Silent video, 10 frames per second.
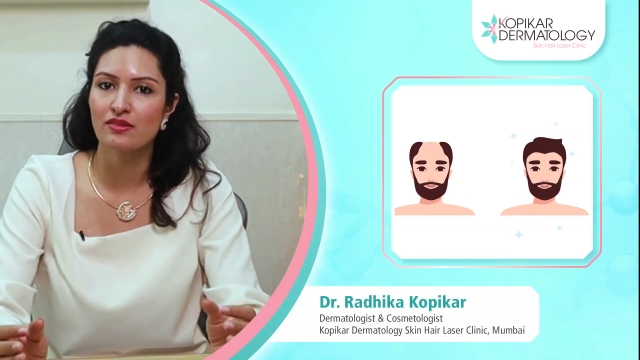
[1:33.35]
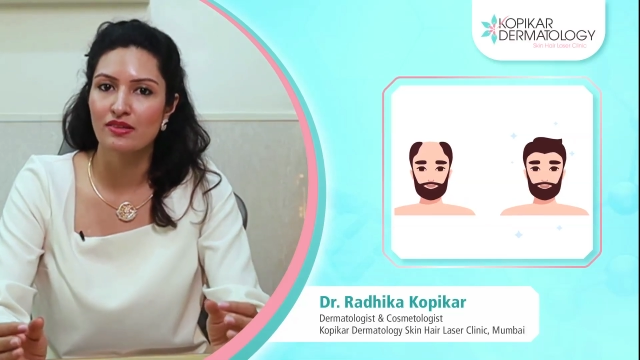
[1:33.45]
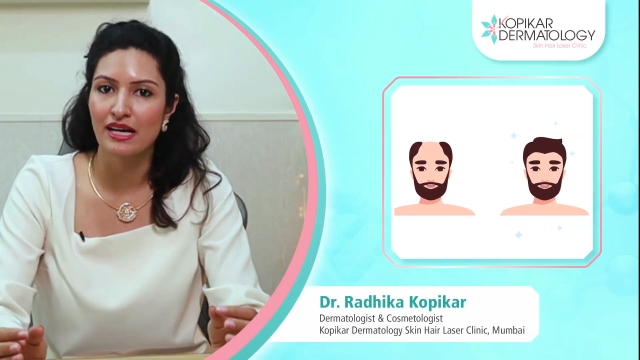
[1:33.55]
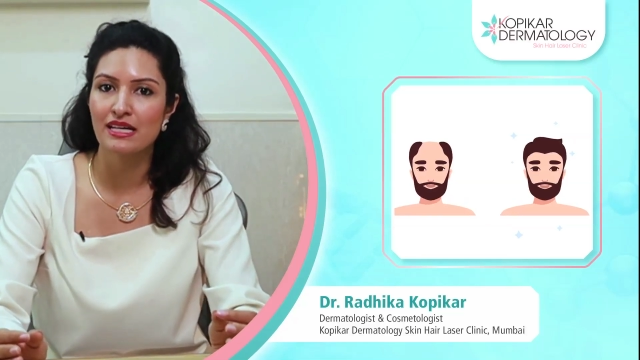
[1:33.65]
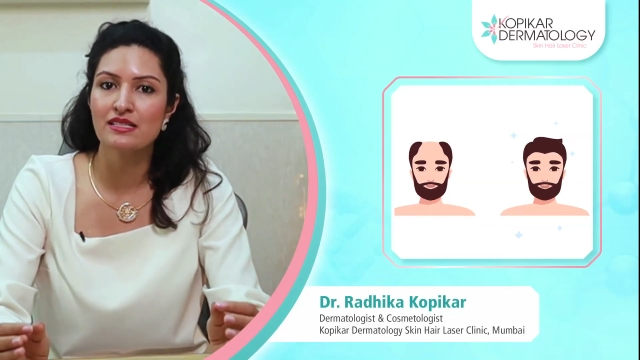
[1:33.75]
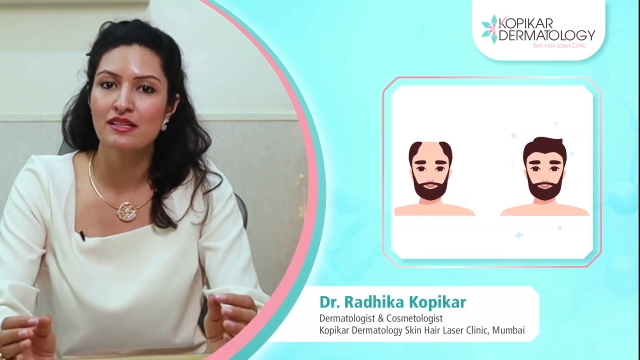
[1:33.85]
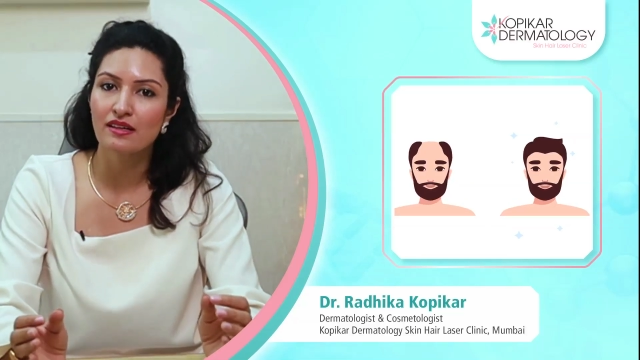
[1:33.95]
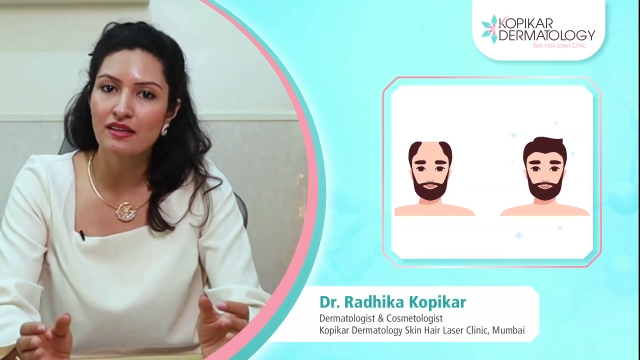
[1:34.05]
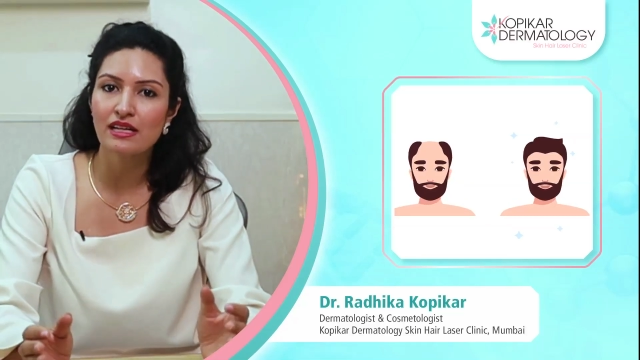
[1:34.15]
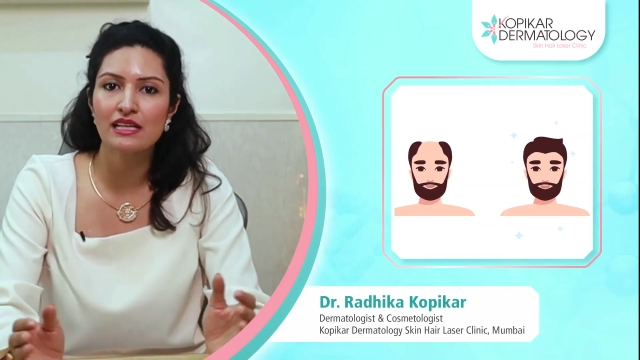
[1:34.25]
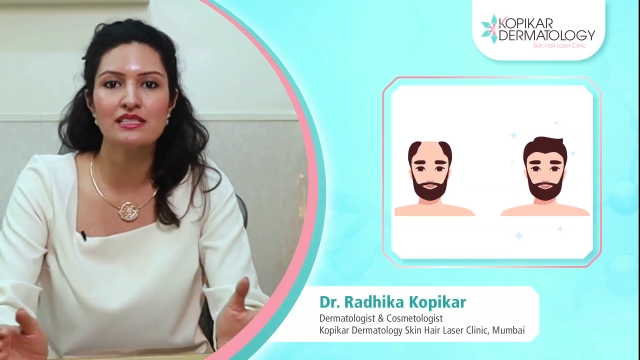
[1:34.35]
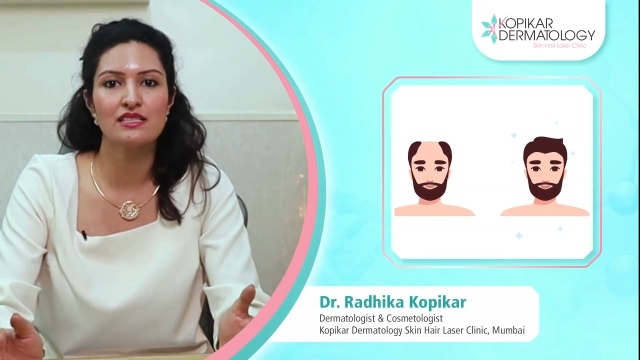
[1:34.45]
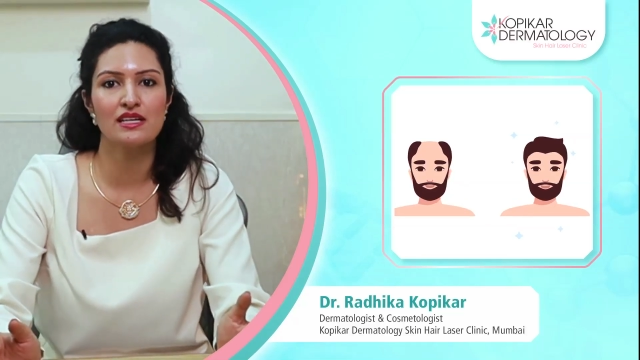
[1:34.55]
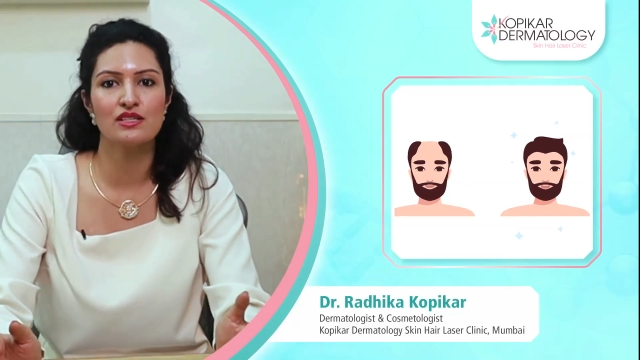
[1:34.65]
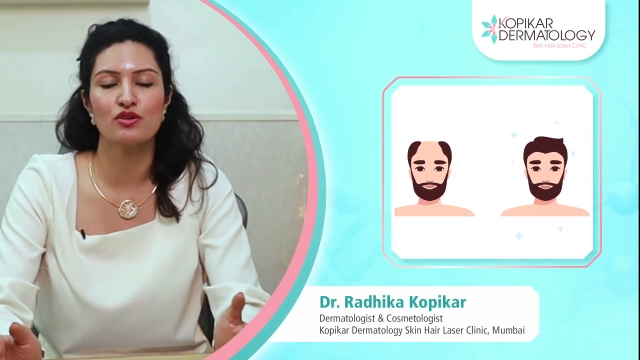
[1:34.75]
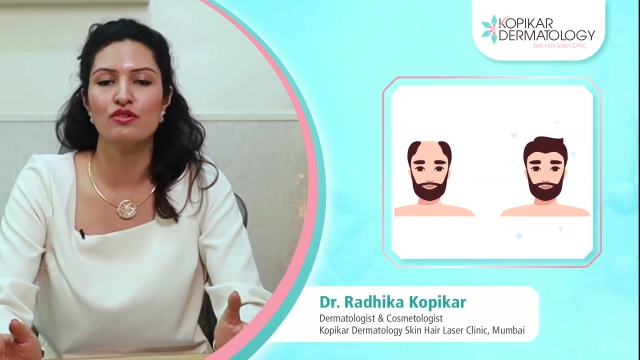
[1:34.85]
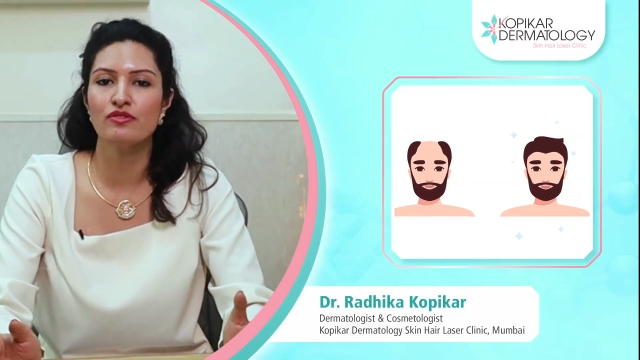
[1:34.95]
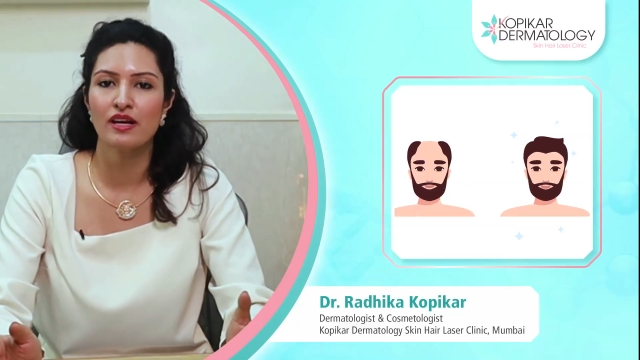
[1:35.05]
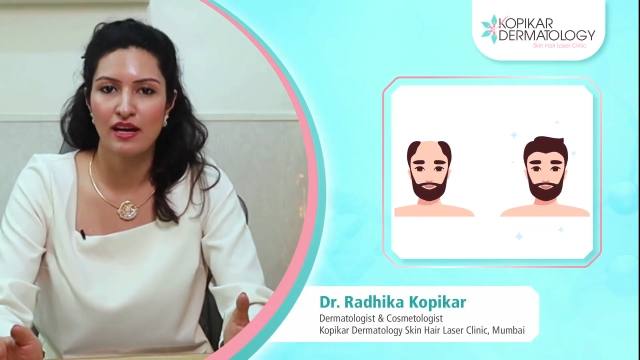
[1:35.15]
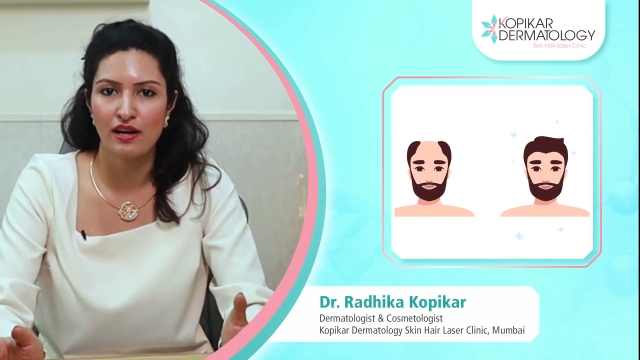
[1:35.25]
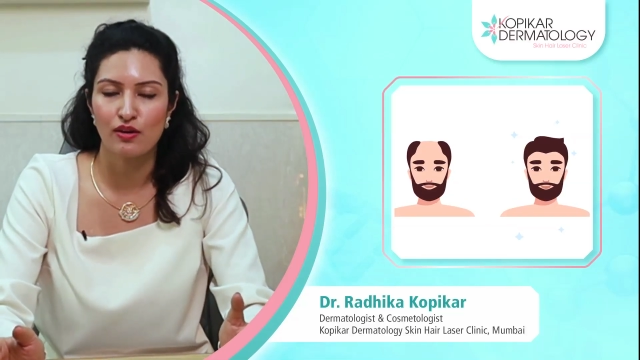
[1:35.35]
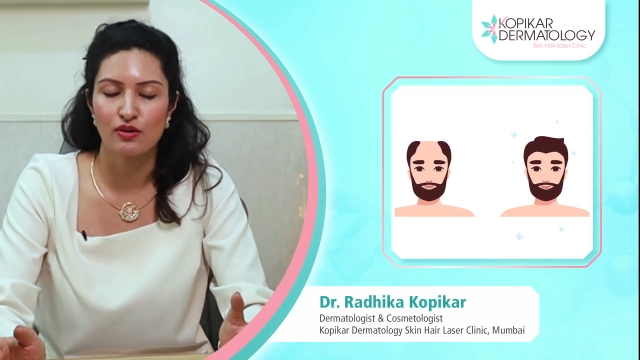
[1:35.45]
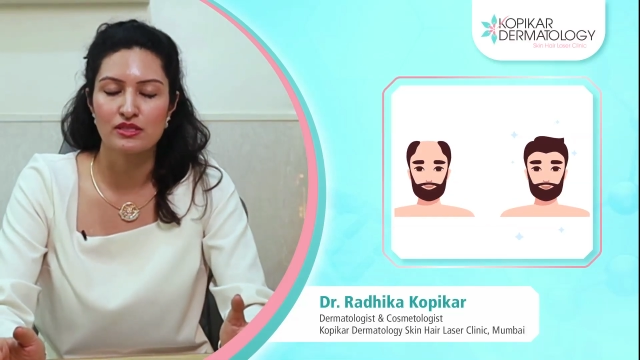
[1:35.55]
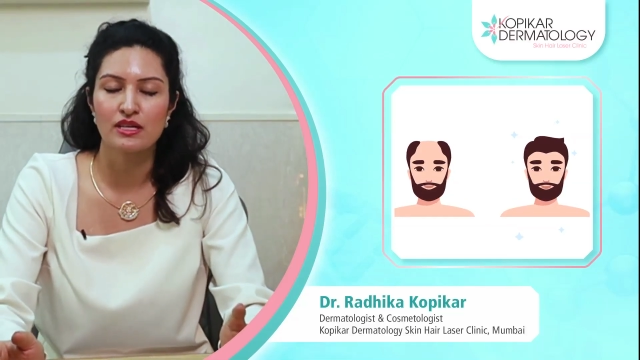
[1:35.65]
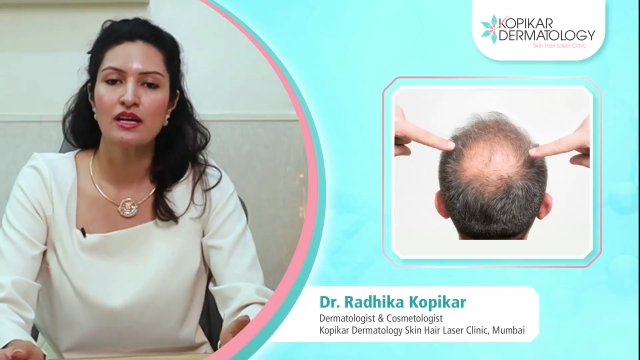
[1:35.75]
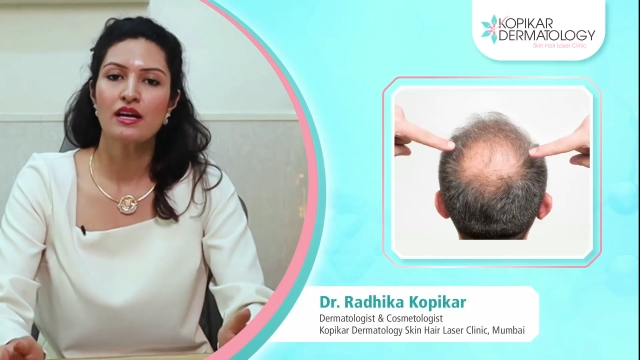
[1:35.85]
the right early stage of hair loss.